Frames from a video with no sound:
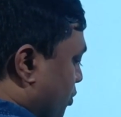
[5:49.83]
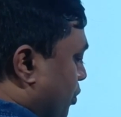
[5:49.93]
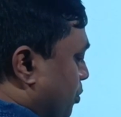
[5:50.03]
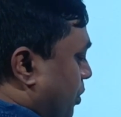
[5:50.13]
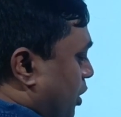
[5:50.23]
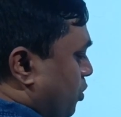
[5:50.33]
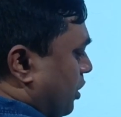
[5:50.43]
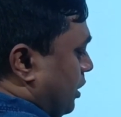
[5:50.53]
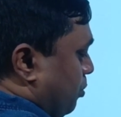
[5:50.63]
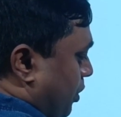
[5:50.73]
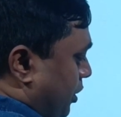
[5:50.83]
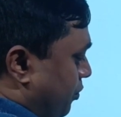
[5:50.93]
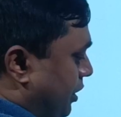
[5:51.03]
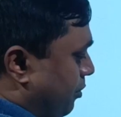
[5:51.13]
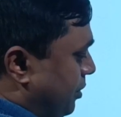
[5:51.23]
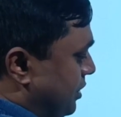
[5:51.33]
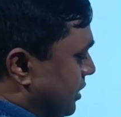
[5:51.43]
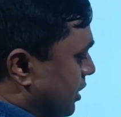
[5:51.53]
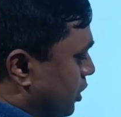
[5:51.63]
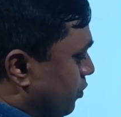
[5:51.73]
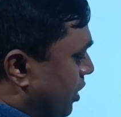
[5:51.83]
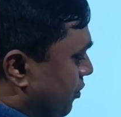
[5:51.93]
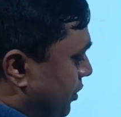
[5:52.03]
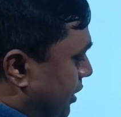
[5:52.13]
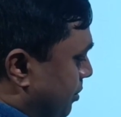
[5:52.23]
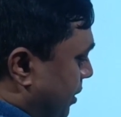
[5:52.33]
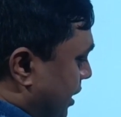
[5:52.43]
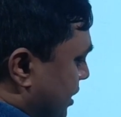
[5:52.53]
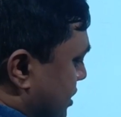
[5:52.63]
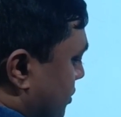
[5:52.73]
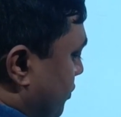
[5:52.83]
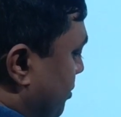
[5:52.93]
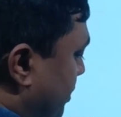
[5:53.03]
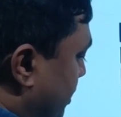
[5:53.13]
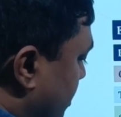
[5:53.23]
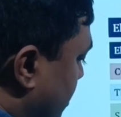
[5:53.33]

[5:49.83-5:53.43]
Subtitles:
from one point to other point. VAB is equal to what? VA minus VB,